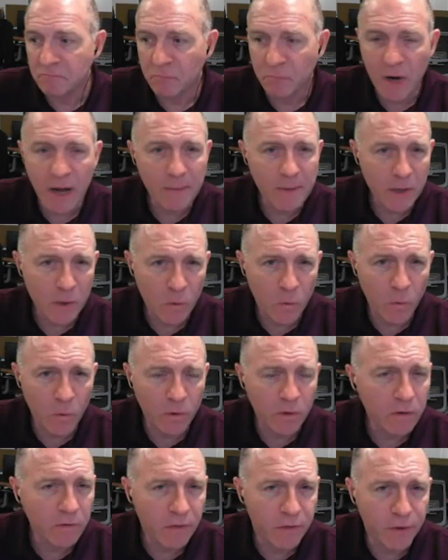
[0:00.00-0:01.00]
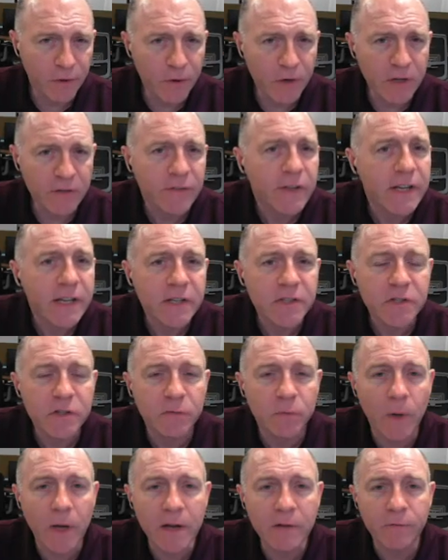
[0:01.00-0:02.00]
Probably quarter, third of an inch
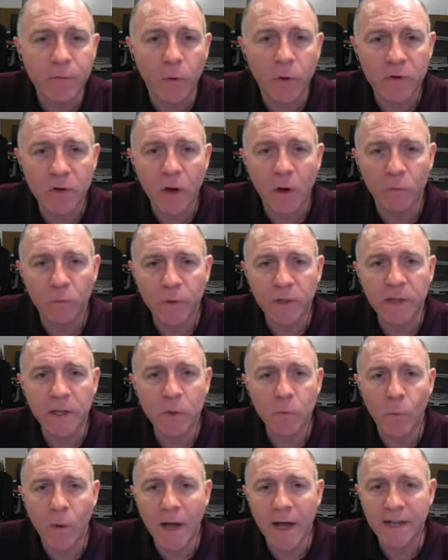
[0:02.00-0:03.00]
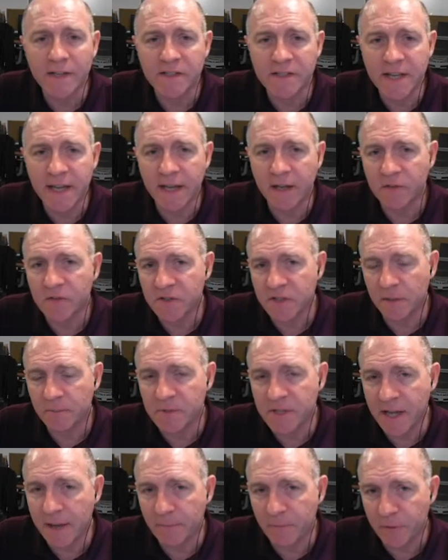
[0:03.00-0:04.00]
of rain before it all really winds down
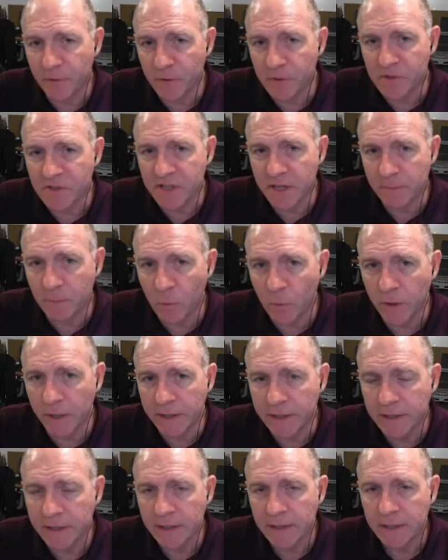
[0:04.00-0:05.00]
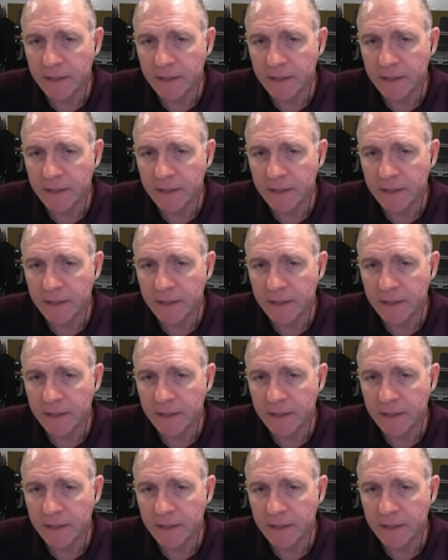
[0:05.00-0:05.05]
sometime Thursday morning.